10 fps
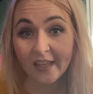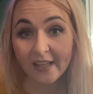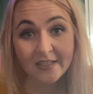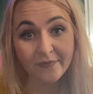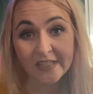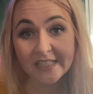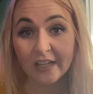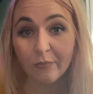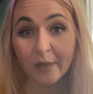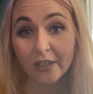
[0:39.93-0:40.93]
it easy for
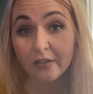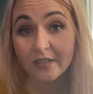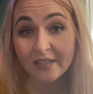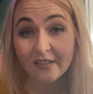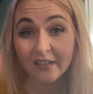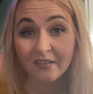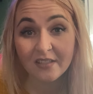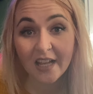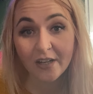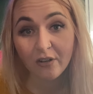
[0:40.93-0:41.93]
yourself by using a single
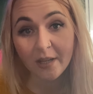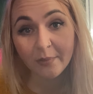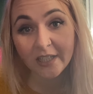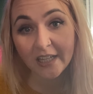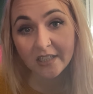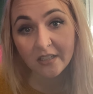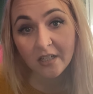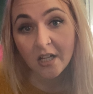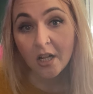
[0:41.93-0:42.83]
sign-on application.